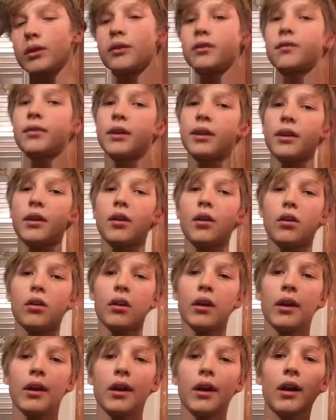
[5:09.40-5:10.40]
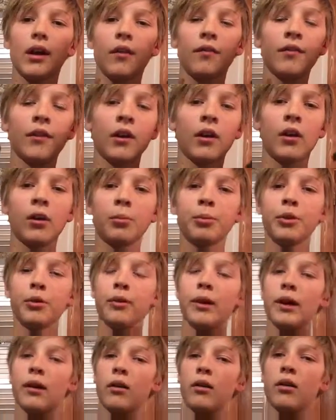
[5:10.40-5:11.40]
this video. If it helped
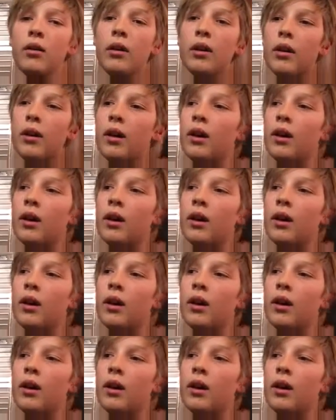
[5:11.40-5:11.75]
you out,